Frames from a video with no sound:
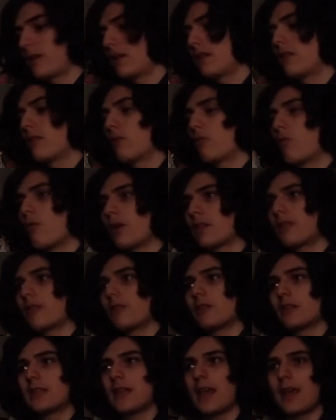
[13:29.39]
and what they're
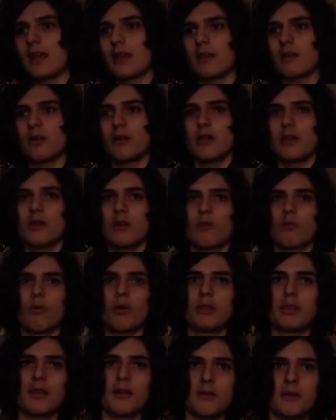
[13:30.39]
saying,
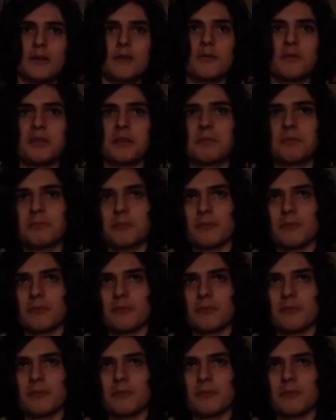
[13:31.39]
what they're doing,